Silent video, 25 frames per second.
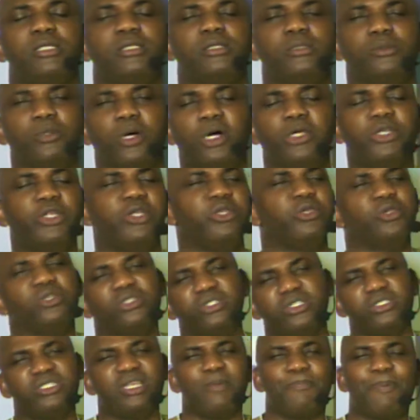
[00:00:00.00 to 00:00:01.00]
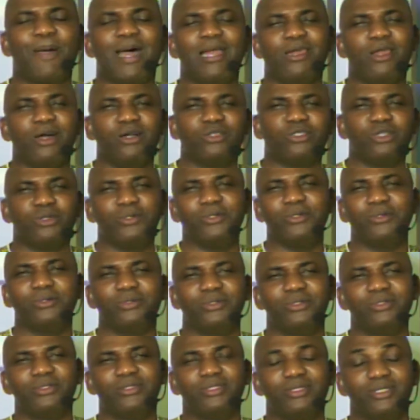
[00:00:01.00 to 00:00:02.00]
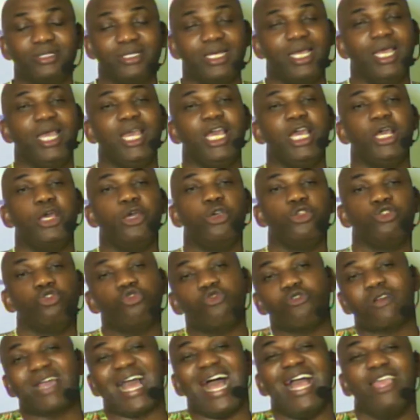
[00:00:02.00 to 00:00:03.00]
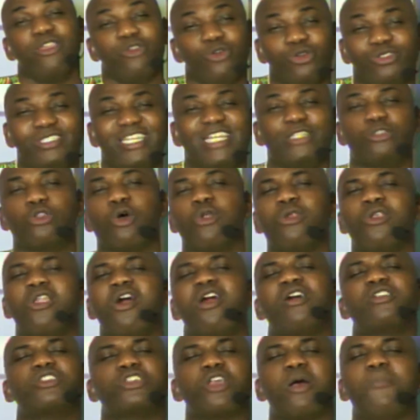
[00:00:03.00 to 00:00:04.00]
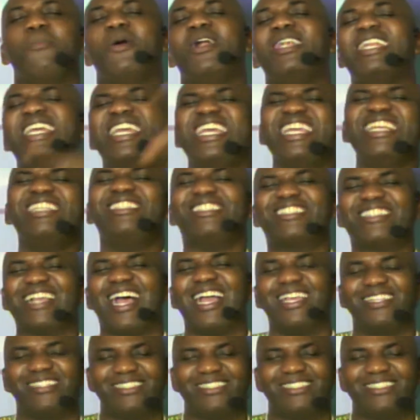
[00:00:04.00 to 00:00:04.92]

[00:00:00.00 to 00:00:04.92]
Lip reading: What do you use a padlock to do? You can use it to lock somebody inside.